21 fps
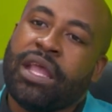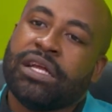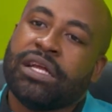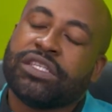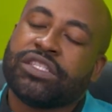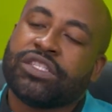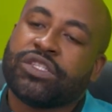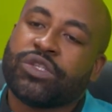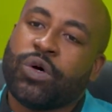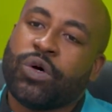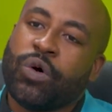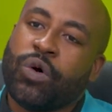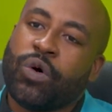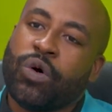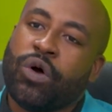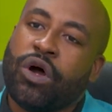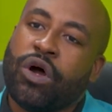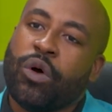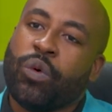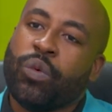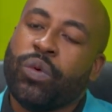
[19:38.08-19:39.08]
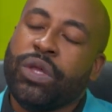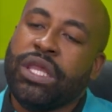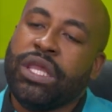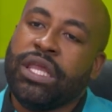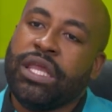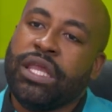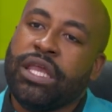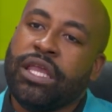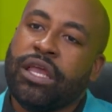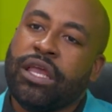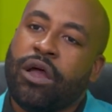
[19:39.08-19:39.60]
So
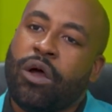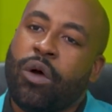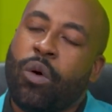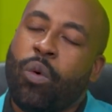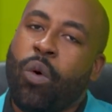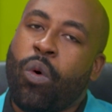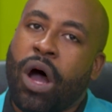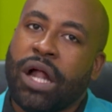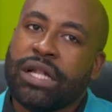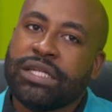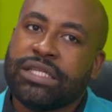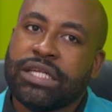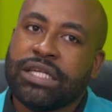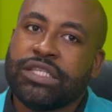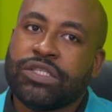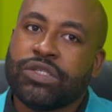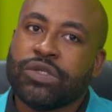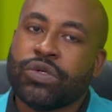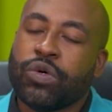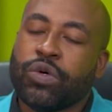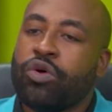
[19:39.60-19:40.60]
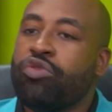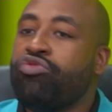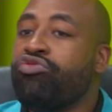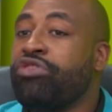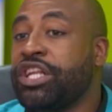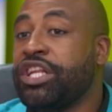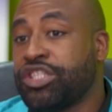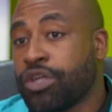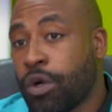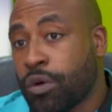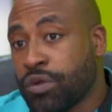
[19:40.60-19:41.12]
we wanted to
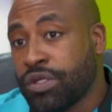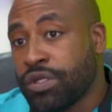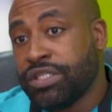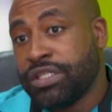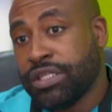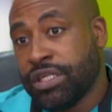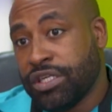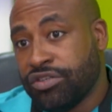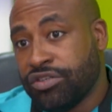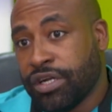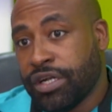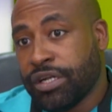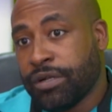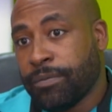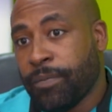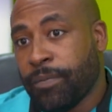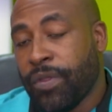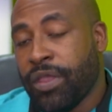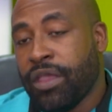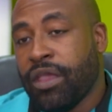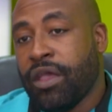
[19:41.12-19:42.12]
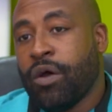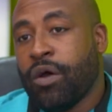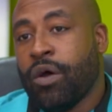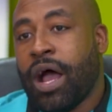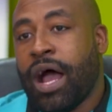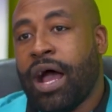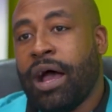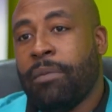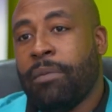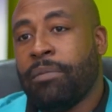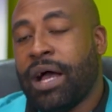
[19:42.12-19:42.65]
reach out to children.
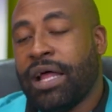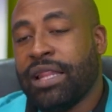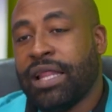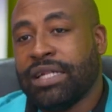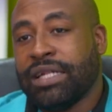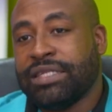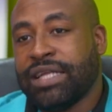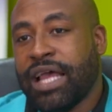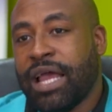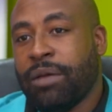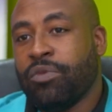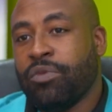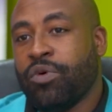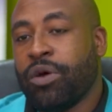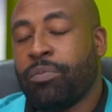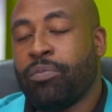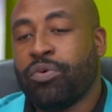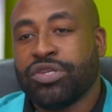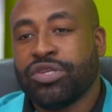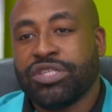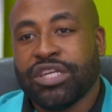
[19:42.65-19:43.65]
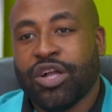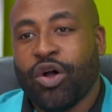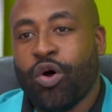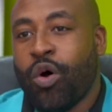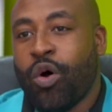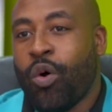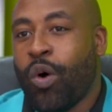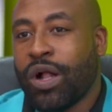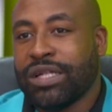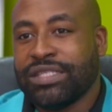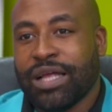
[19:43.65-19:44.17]
At that time, we were pushing our
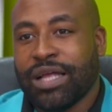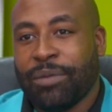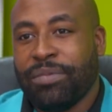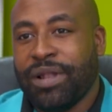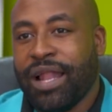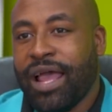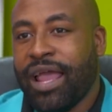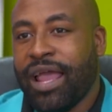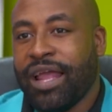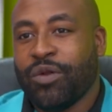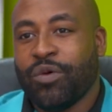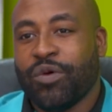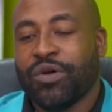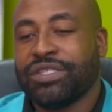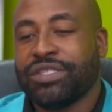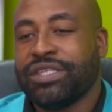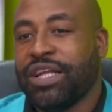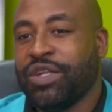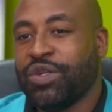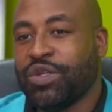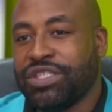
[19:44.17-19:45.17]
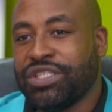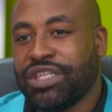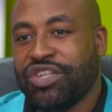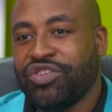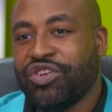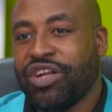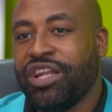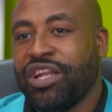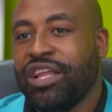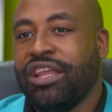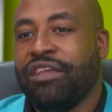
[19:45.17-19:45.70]
WhatsApp line. We were saying to
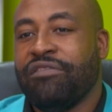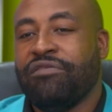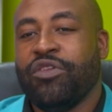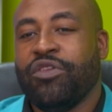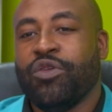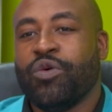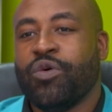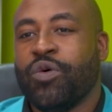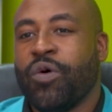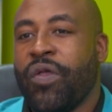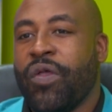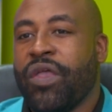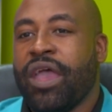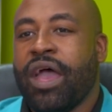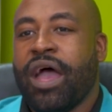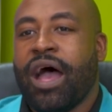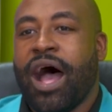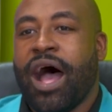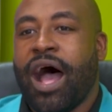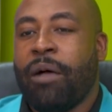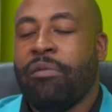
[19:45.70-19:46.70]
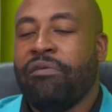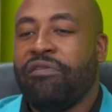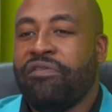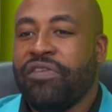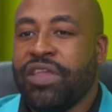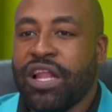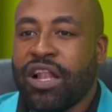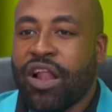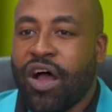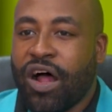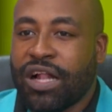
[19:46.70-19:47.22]
children, if you
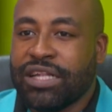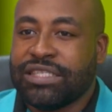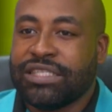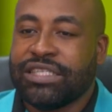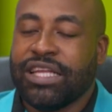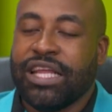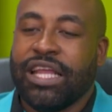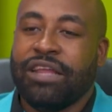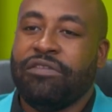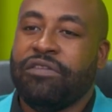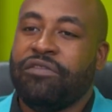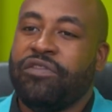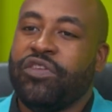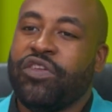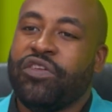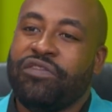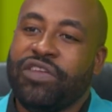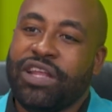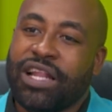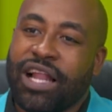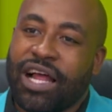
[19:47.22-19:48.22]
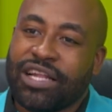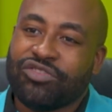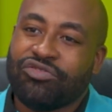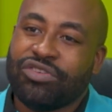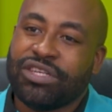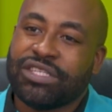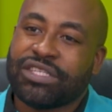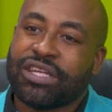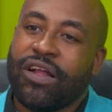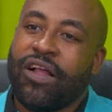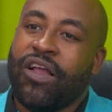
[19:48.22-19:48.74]
feel unsafe, if you feel at
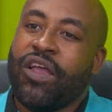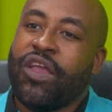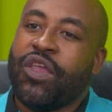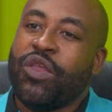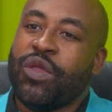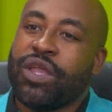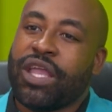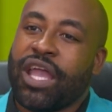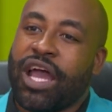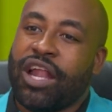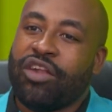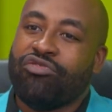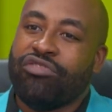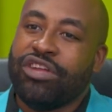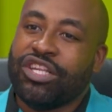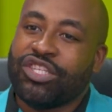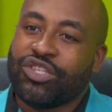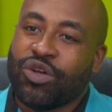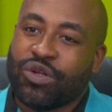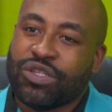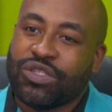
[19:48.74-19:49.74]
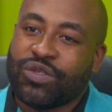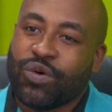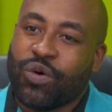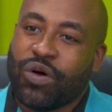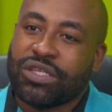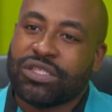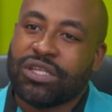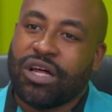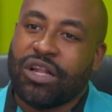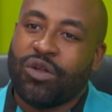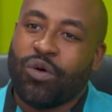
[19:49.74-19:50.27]
risk, you can reach out to
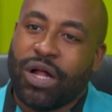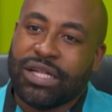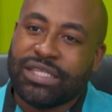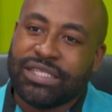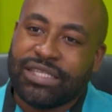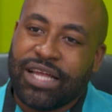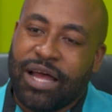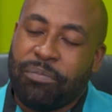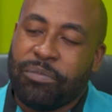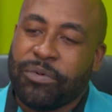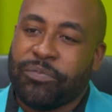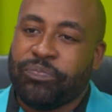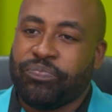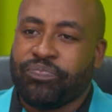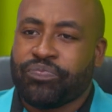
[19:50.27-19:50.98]
us on WhatsApp,